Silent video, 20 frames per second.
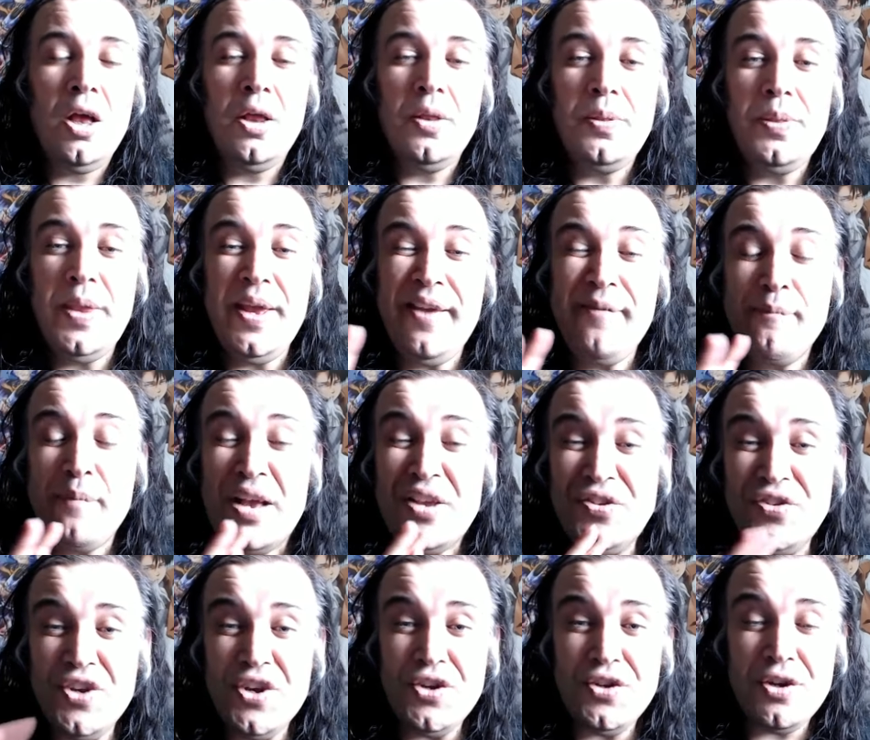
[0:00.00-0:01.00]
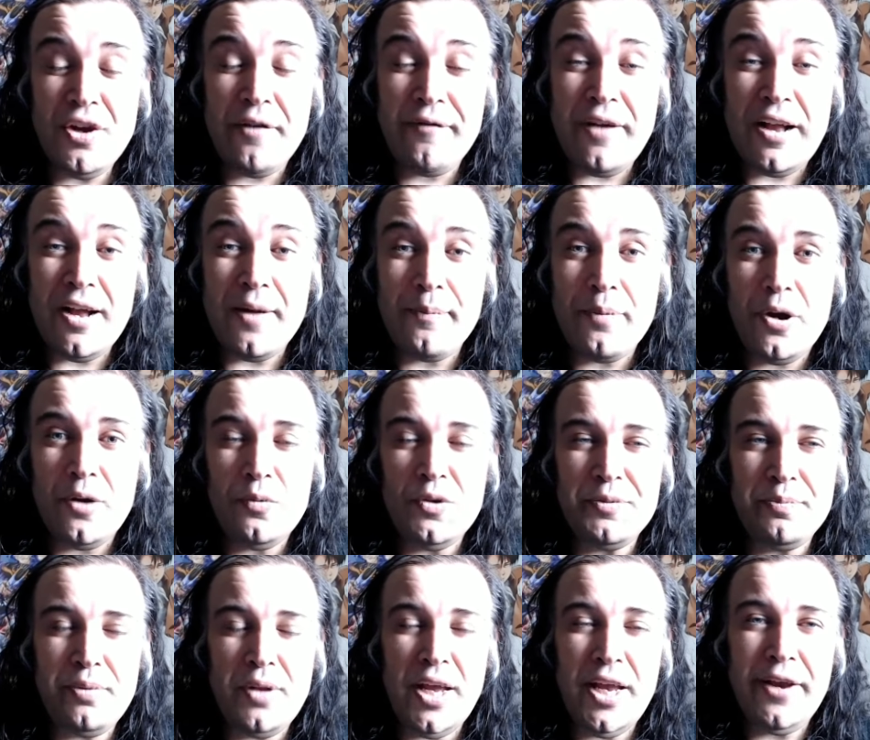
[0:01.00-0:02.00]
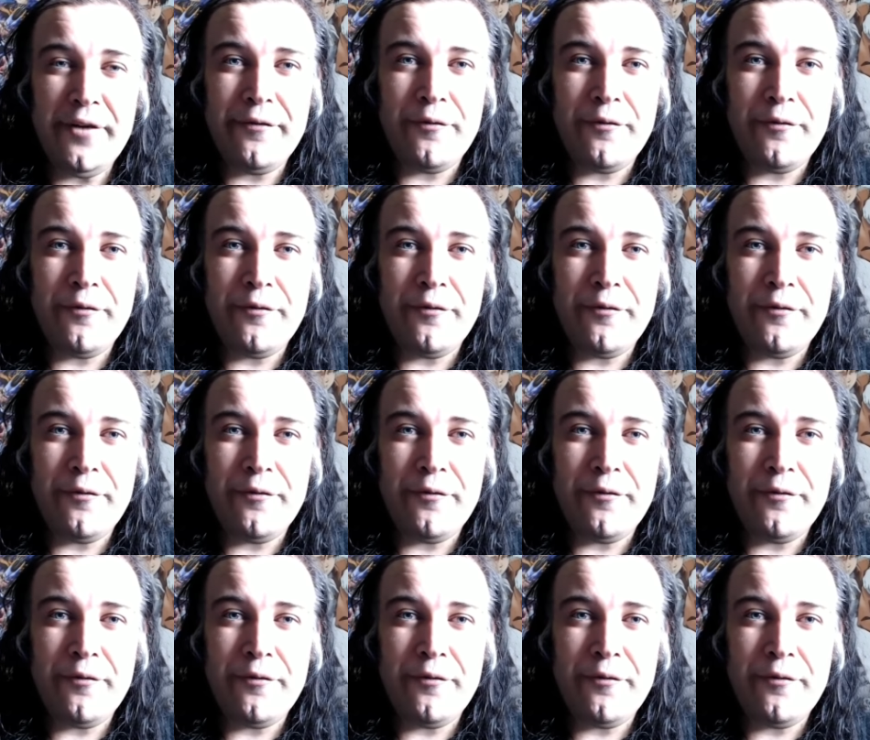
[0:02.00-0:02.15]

The message of Vegapunk was playing